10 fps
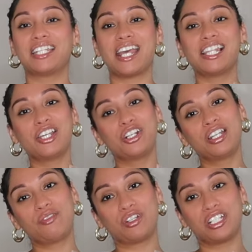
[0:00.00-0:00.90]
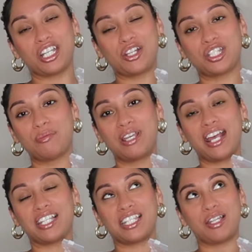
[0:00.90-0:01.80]
They literally reached out to me
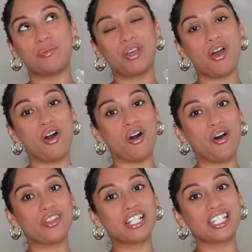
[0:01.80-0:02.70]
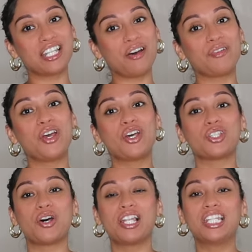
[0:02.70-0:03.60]
and sent me all this stuff,
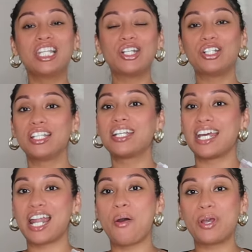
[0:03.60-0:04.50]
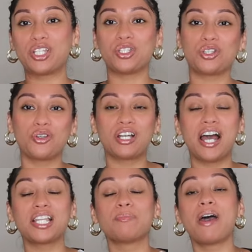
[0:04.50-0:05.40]
so I literally cannot wait to show you
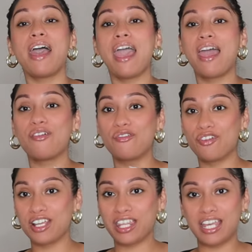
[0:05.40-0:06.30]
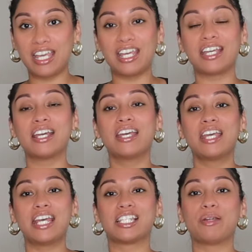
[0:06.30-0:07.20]
guys. But everything
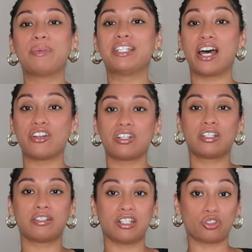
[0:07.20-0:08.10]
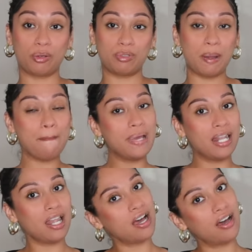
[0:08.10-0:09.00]
is gonna be down on the description
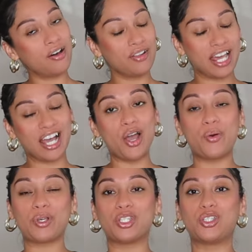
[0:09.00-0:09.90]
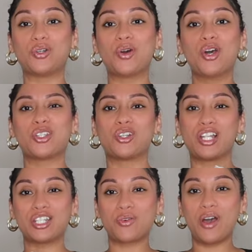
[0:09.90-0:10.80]
below, like I always do. So
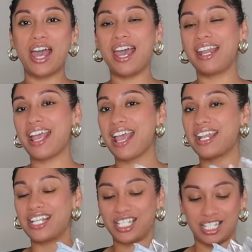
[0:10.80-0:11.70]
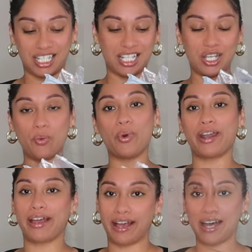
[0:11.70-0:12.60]
let's go ahead and see what
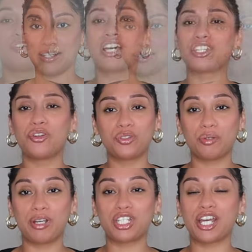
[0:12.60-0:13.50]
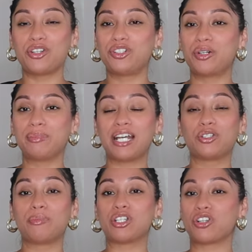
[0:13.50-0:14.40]
I got. And if you guys are new to my channel, normally I
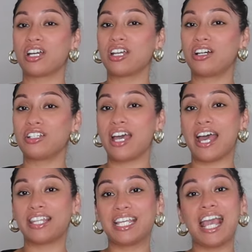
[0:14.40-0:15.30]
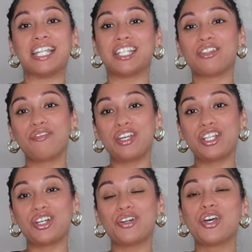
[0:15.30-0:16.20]
do my try on at the end of the
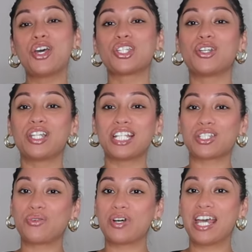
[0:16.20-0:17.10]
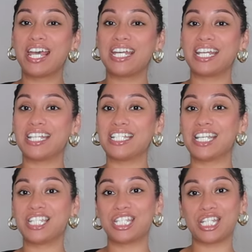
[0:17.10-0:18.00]
video. So let's go ahead
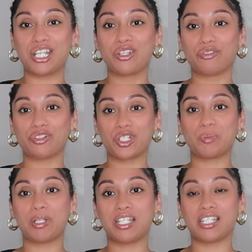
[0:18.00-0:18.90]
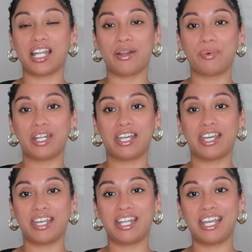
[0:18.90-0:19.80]
and see the first piece that I went
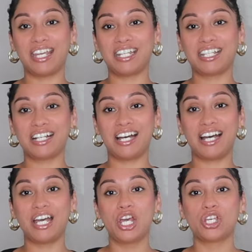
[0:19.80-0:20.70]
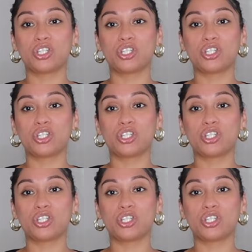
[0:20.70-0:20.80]
ahead and got.